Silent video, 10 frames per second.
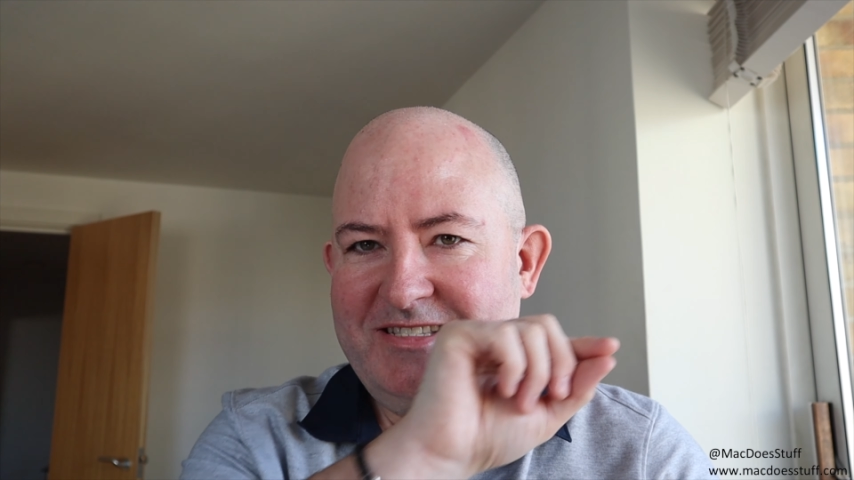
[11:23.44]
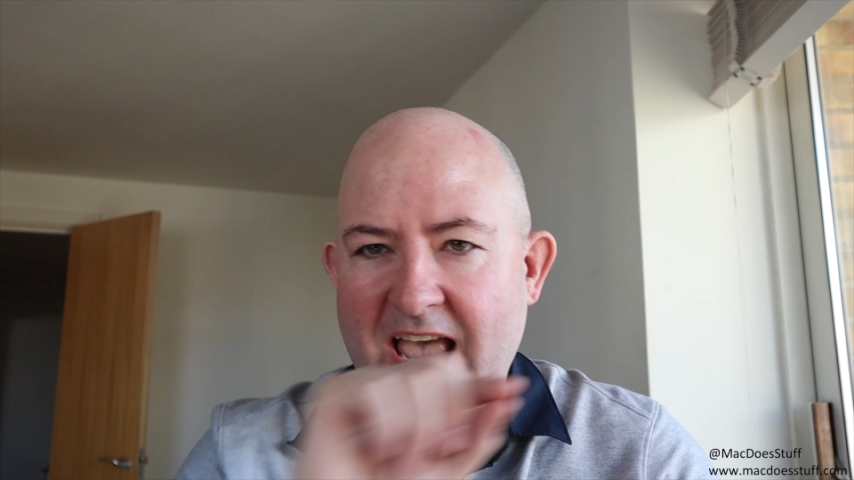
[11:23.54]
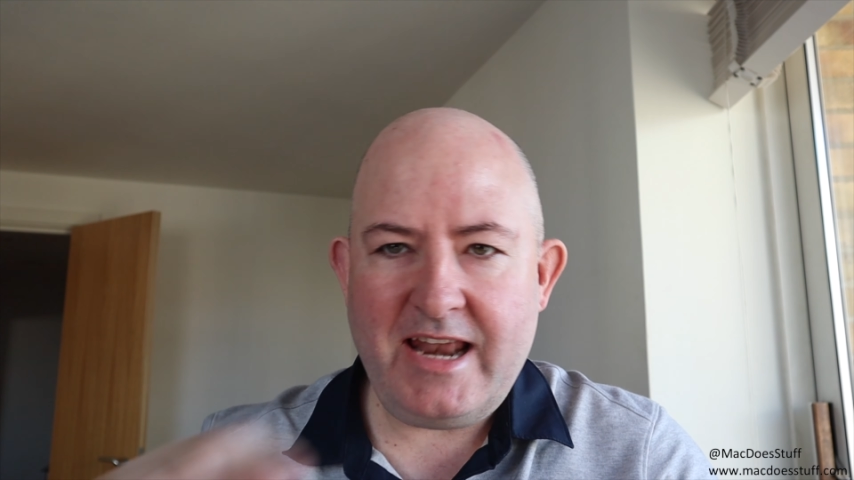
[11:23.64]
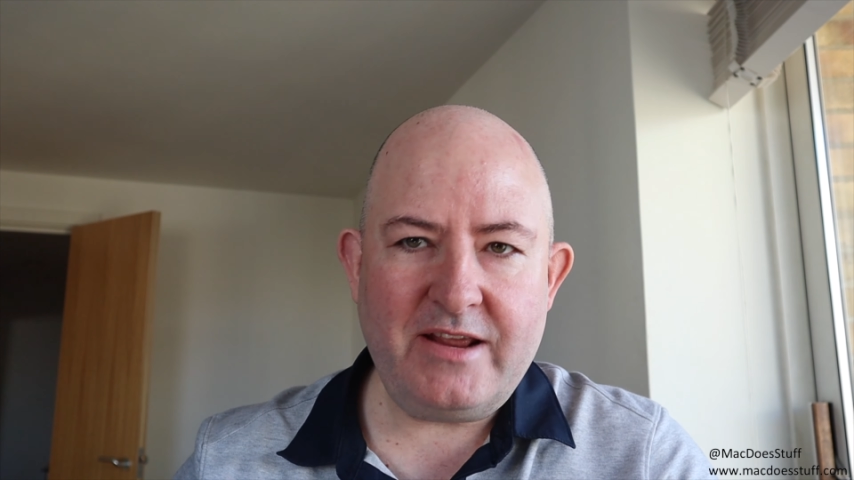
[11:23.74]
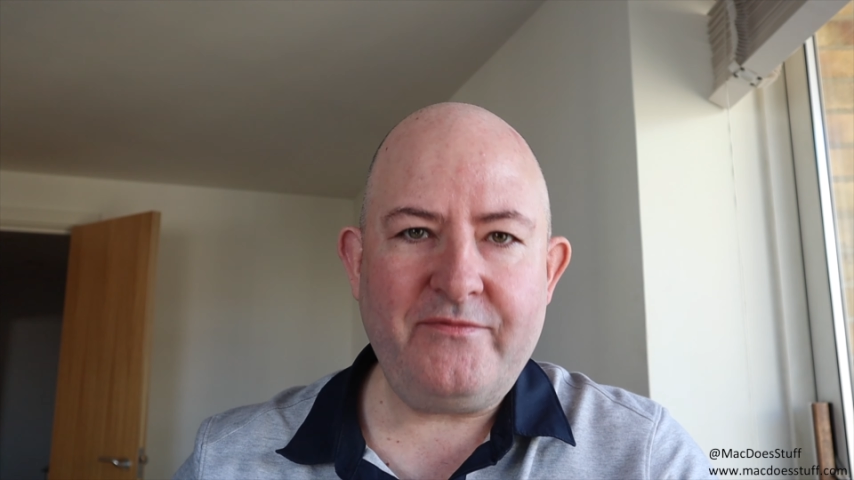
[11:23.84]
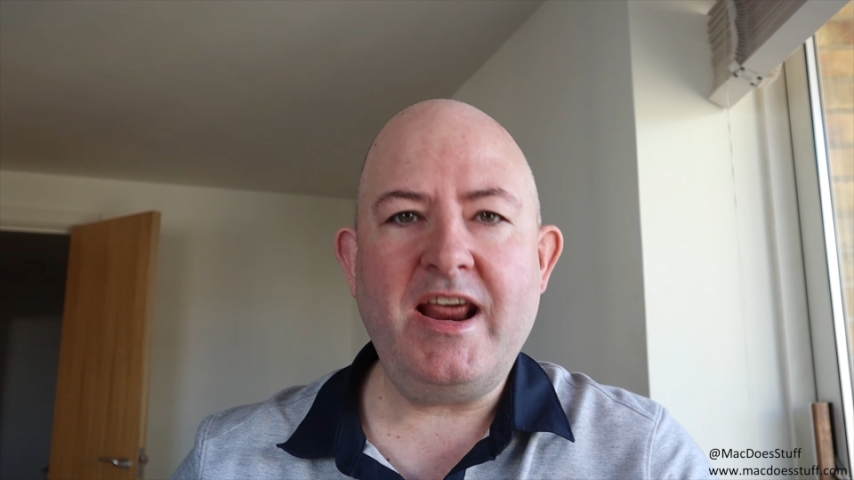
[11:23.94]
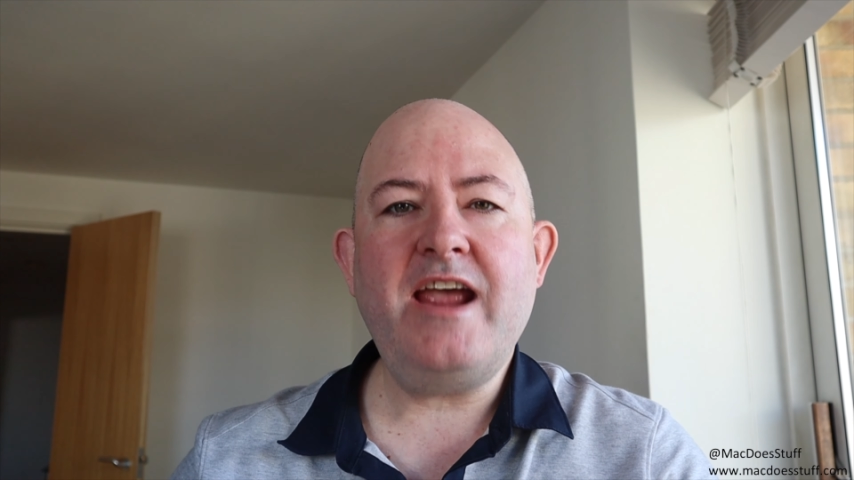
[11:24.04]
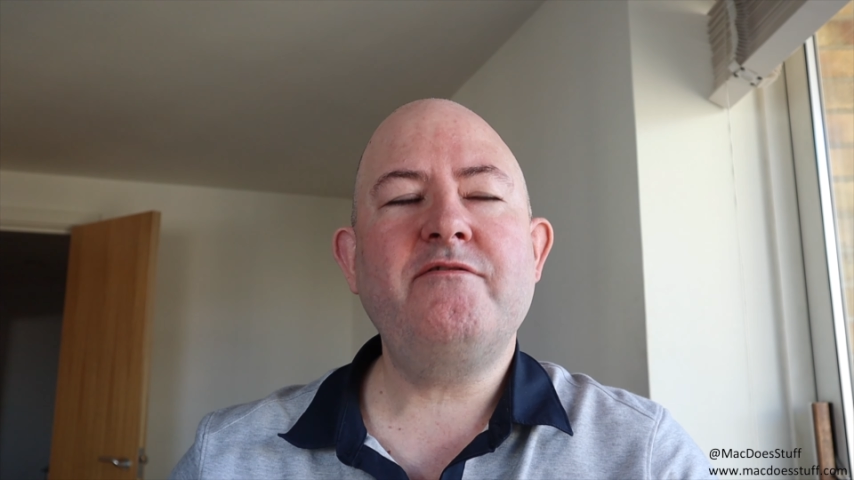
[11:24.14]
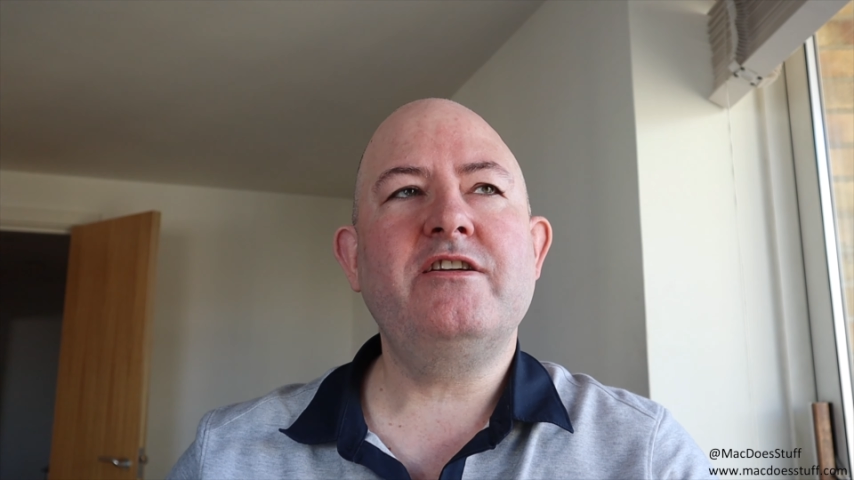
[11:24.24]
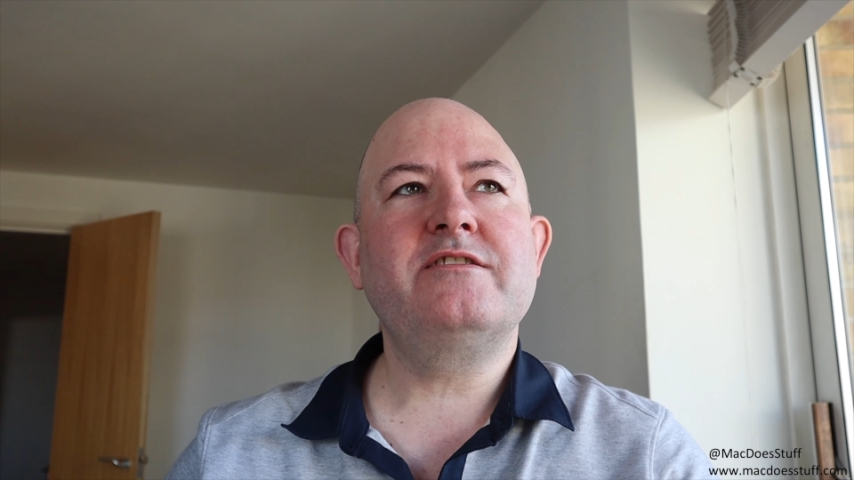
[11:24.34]
10 different
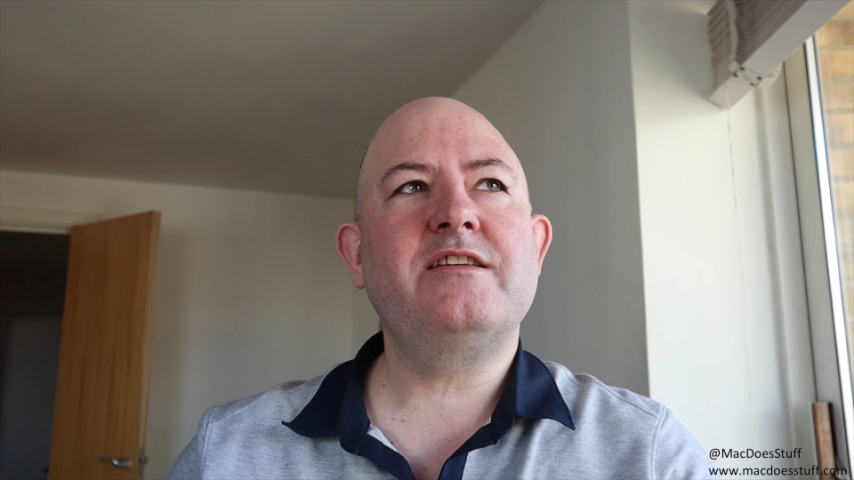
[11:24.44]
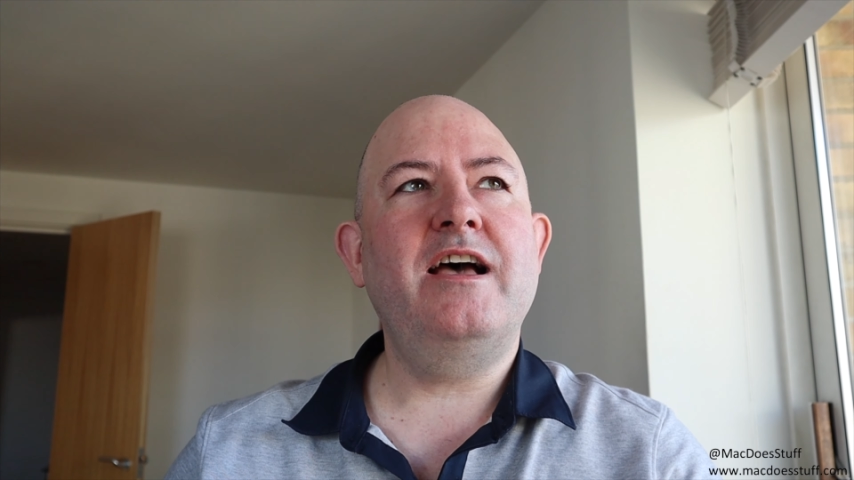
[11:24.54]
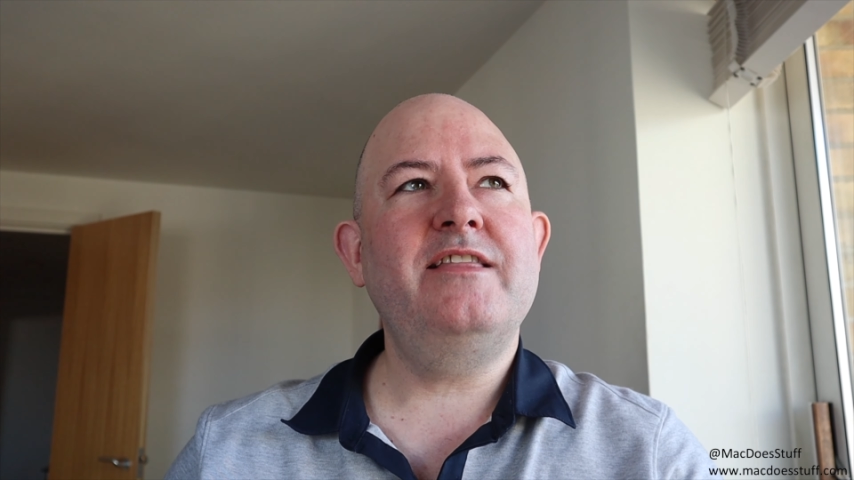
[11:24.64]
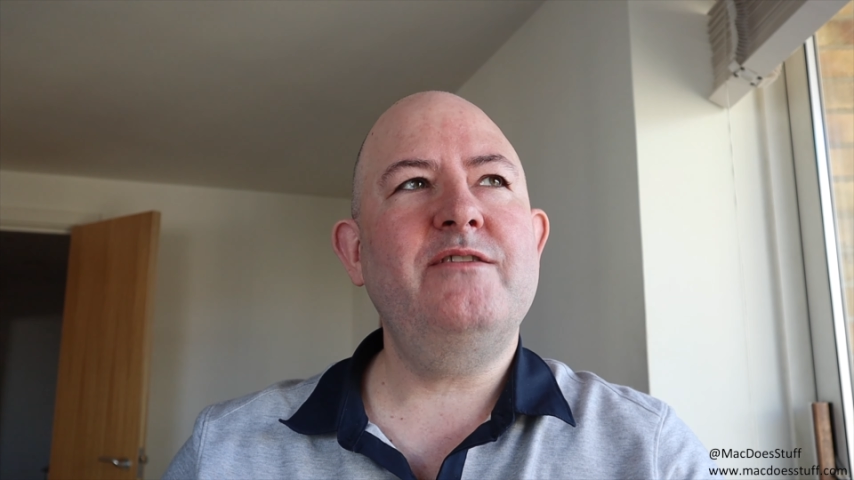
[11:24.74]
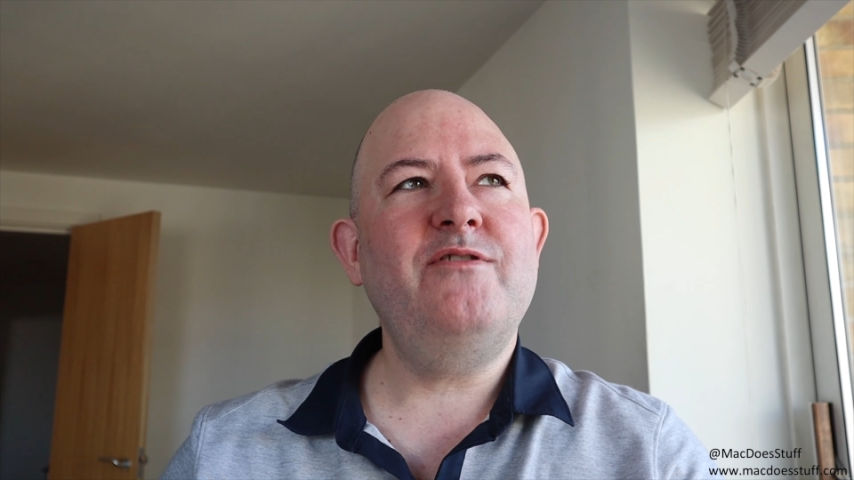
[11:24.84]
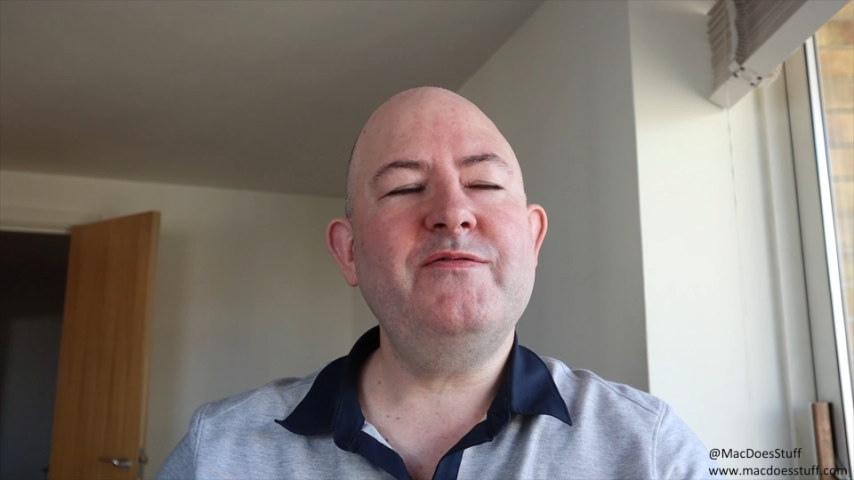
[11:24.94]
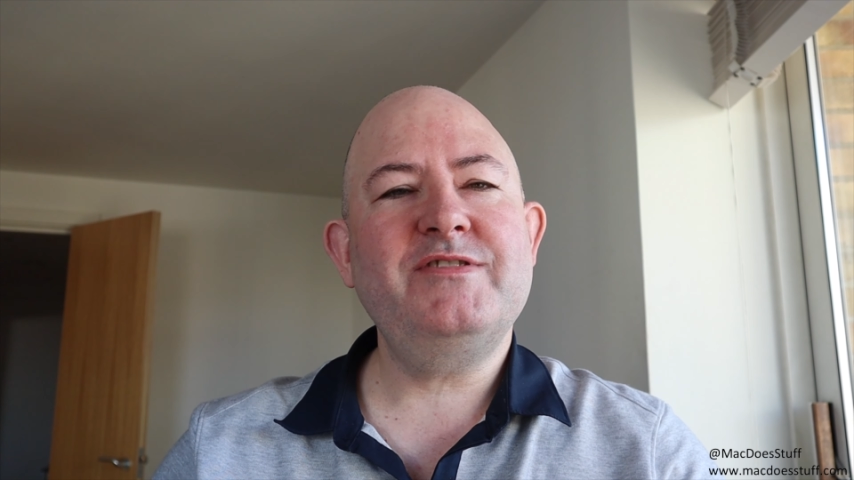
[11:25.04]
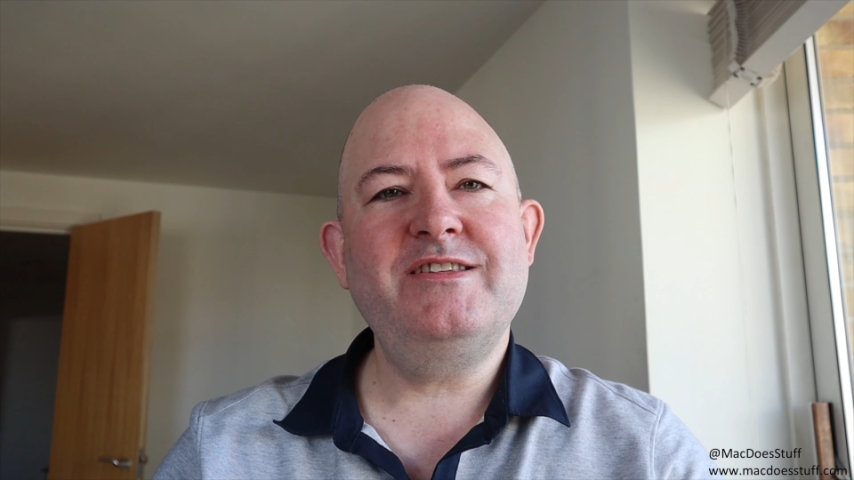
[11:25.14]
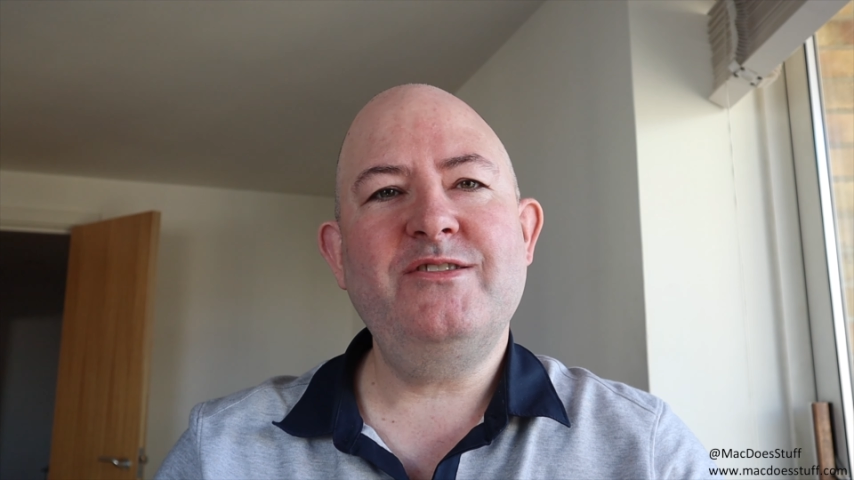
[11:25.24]
areas, and they're often